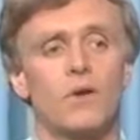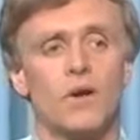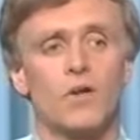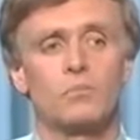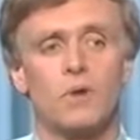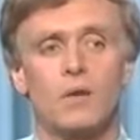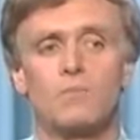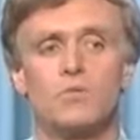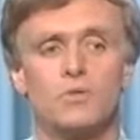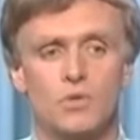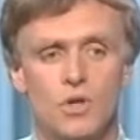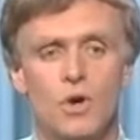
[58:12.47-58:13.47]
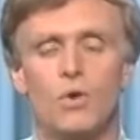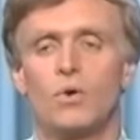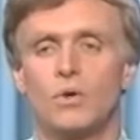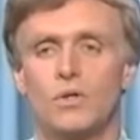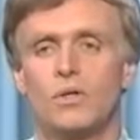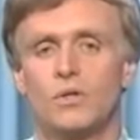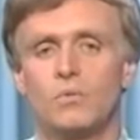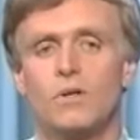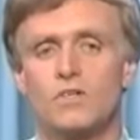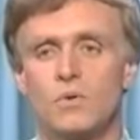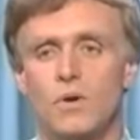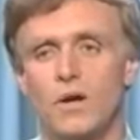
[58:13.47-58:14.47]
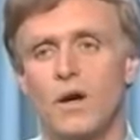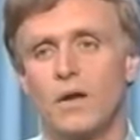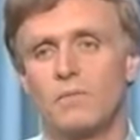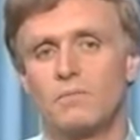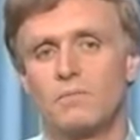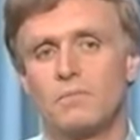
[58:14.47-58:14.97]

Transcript: but when you hear them talk about their health problems,